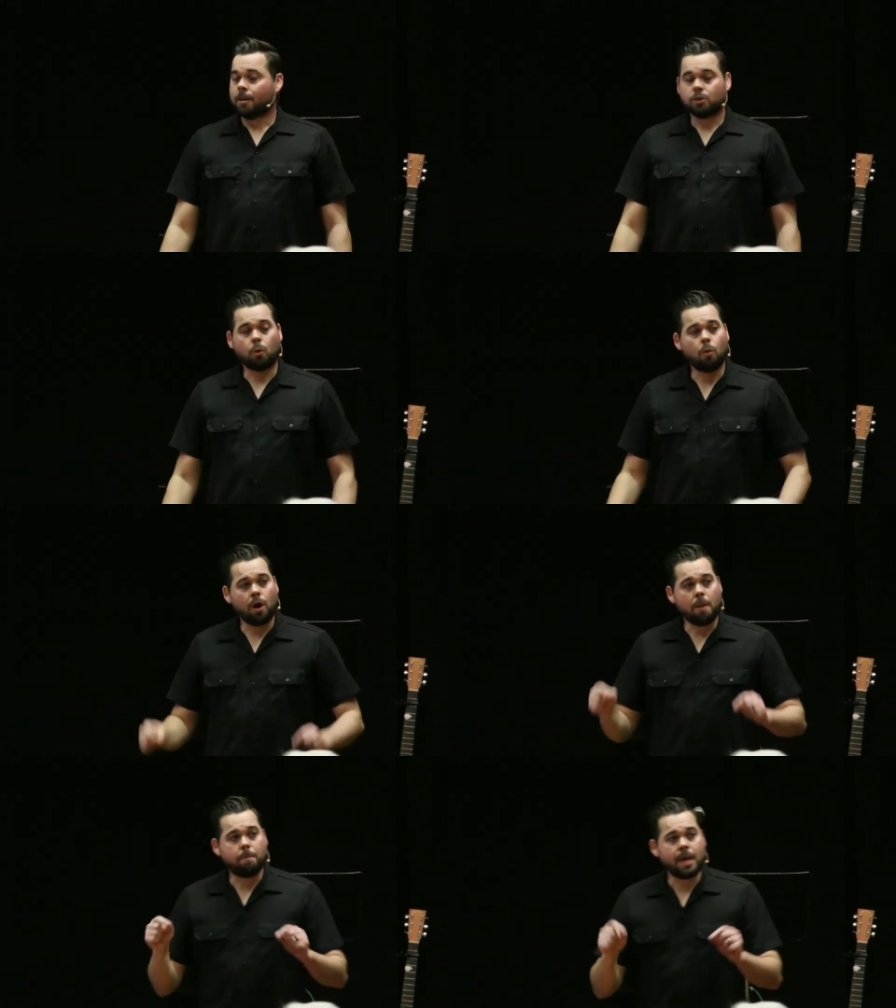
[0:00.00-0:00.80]
So,
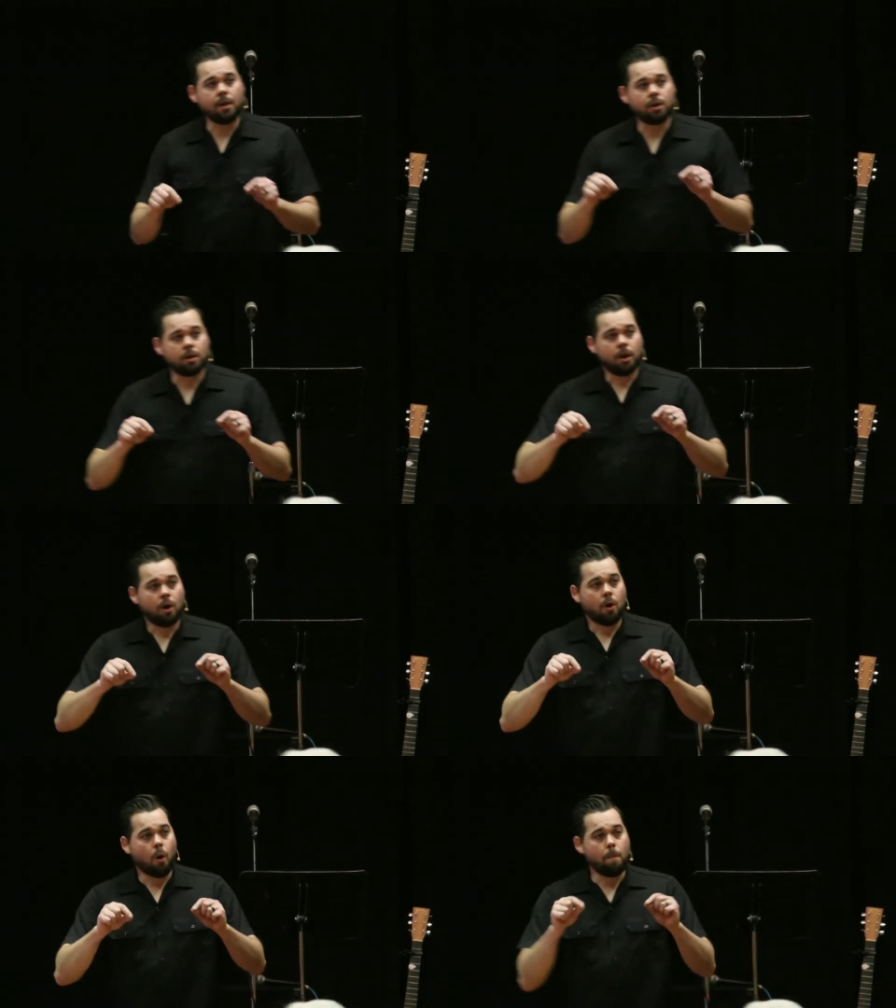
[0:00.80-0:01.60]
and Peter
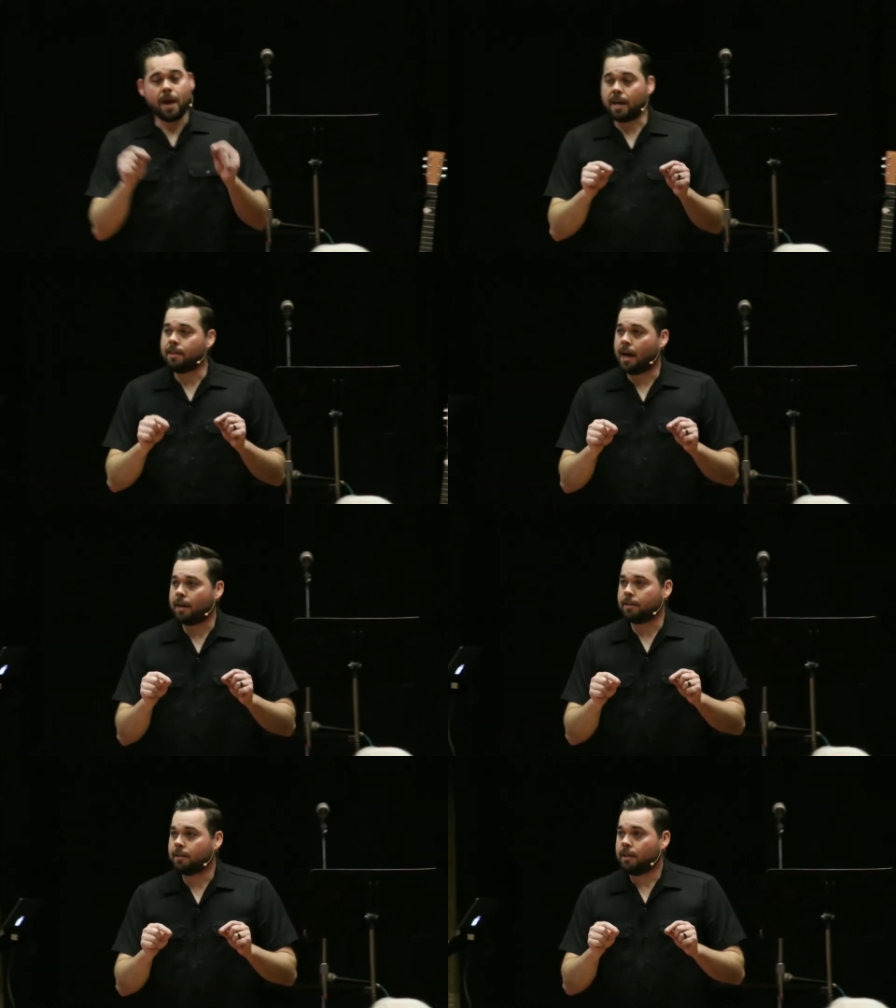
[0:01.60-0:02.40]
obeyed that